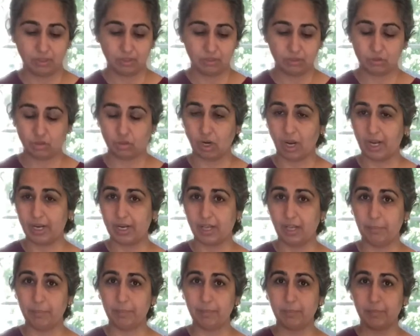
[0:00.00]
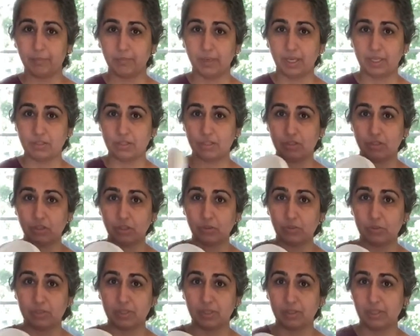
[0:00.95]
dry it up, and use
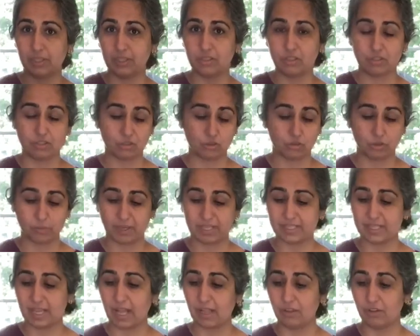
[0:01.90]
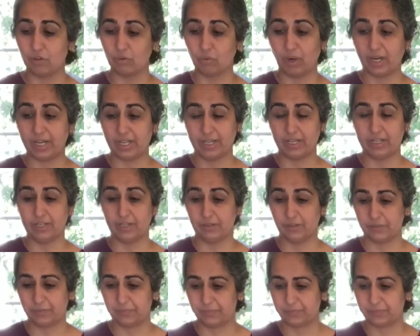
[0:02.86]
the lid to store my salad right in here.